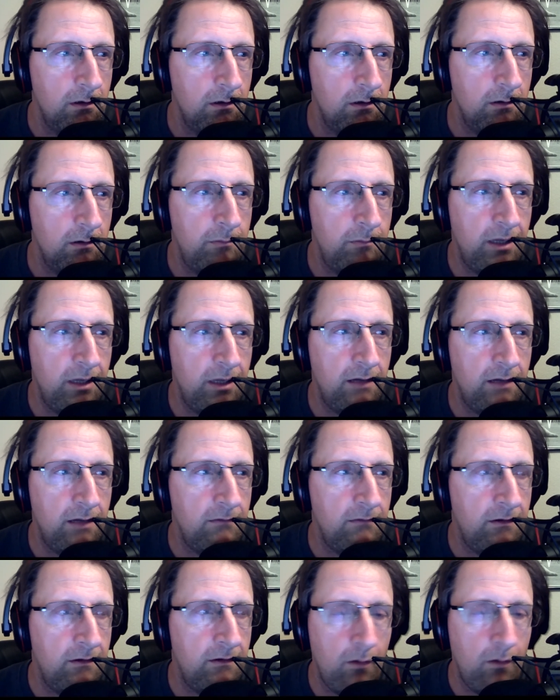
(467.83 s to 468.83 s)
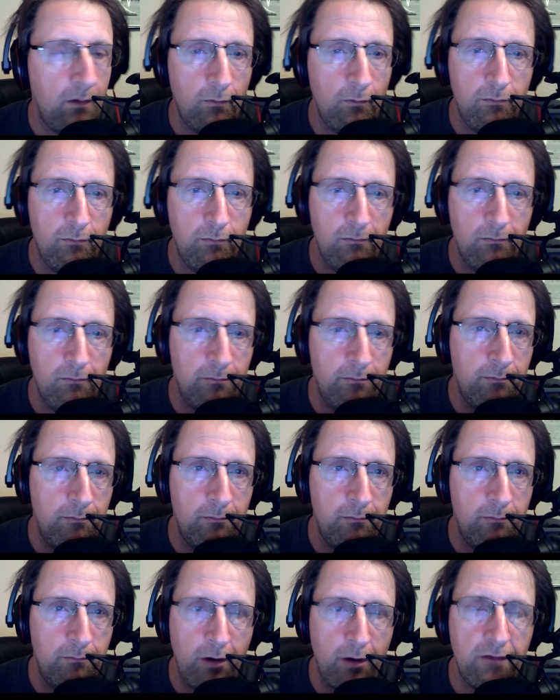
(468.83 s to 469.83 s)
being,
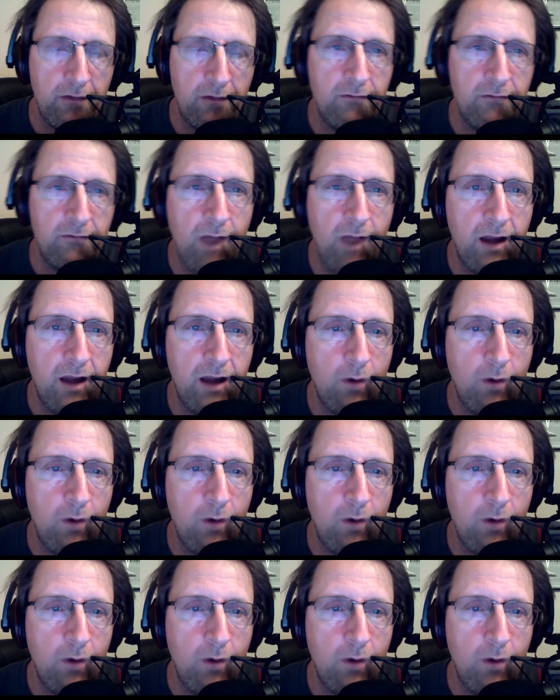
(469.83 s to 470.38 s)
brother of mine